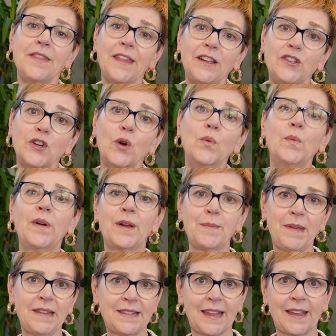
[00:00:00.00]
they don't want to
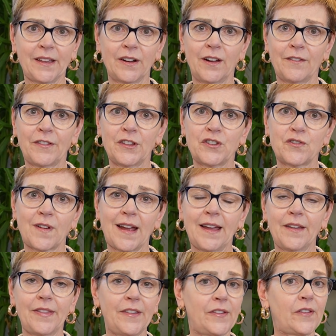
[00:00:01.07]
be taken off the
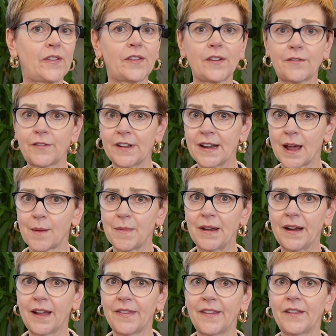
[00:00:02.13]
trial. This is a
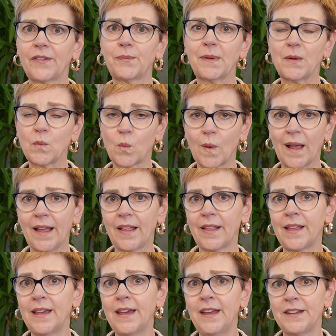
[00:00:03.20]
phenomenon that's been
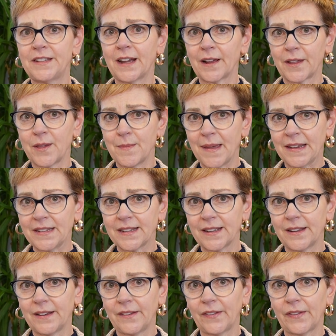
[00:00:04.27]
well
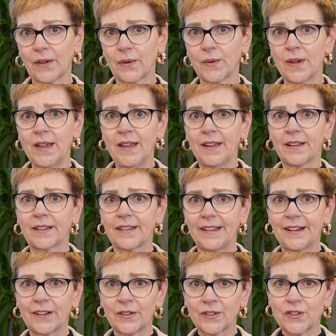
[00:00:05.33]
documented. So
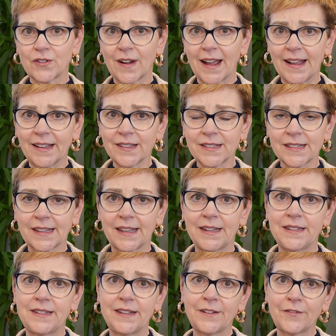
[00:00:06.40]
Clinical trials
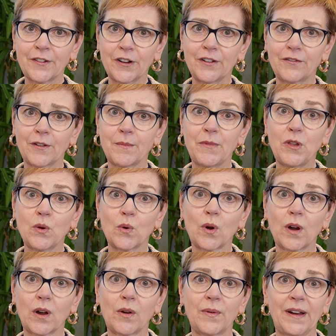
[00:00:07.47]
can differ from
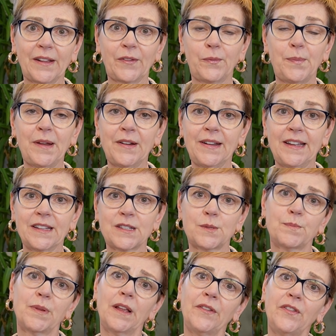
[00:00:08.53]
your own experience,
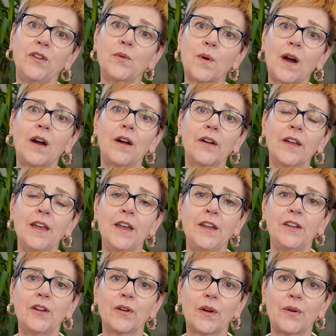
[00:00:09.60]
plus, you are
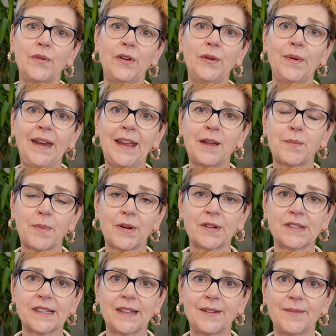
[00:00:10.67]
your own unique
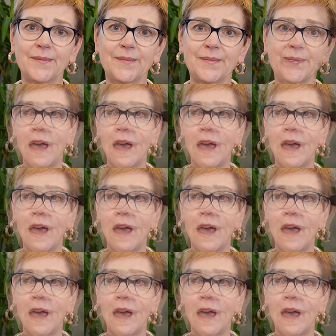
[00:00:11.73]
person.